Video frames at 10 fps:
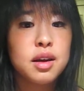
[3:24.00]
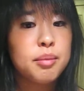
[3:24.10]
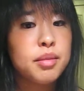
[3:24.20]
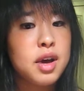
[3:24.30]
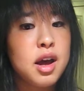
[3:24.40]

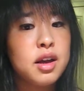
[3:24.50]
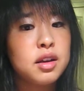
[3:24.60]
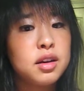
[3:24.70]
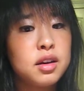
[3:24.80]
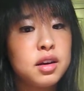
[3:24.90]

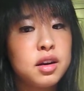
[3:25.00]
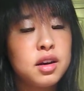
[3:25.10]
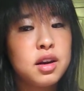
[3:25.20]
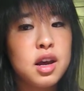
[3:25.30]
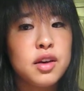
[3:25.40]
but
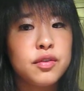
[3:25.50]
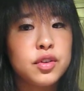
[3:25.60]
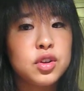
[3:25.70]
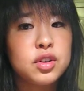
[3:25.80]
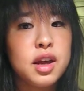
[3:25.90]
I
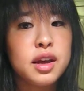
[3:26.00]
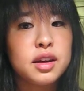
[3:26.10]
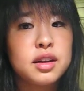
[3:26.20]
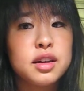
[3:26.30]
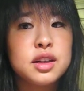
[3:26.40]
feel
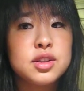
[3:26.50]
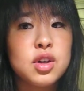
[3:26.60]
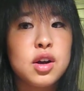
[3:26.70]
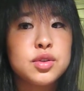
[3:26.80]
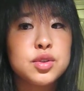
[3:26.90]
like it's
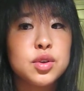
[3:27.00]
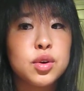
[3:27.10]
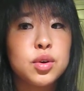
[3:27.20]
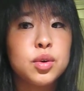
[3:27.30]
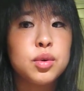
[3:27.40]

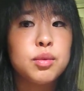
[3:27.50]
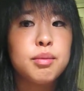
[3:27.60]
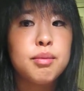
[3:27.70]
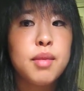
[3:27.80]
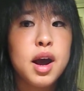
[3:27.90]
also
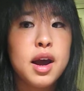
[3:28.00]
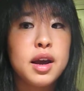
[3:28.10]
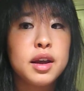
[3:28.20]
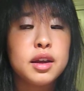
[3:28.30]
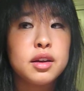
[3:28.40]

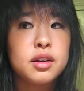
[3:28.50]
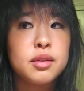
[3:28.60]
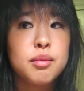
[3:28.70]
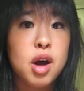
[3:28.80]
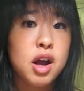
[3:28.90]
my
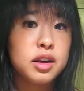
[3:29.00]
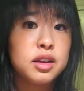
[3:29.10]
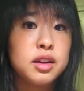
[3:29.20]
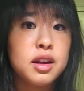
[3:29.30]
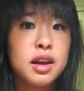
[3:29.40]

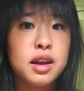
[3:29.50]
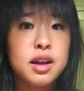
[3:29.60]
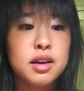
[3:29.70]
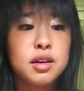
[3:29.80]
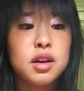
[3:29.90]
body,
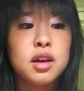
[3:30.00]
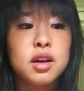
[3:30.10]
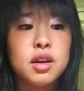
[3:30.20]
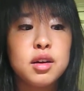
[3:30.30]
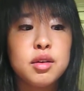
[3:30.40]
and
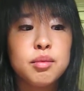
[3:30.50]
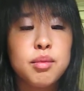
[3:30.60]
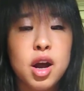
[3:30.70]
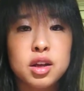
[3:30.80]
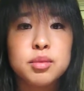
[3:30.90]

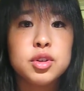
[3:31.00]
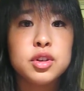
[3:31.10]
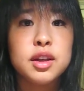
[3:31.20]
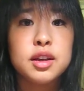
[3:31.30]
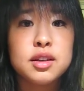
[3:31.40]

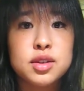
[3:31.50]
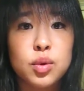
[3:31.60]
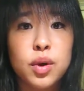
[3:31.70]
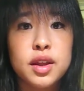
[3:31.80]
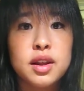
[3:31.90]
bodybuilding is a
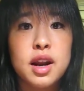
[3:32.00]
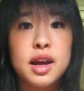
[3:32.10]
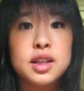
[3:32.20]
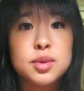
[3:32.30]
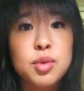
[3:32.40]
way that I
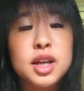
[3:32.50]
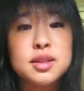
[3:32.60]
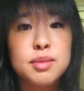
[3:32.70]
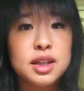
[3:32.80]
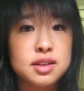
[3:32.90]

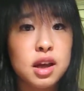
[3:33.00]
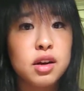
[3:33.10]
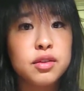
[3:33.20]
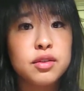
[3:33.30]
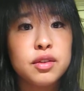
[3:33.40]
express
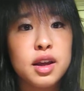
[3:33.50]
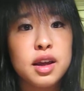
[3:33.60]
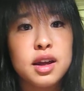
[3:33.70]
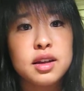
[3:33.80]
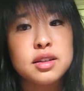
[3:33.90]
myself,
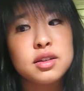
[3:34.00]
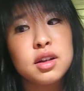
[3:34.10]
and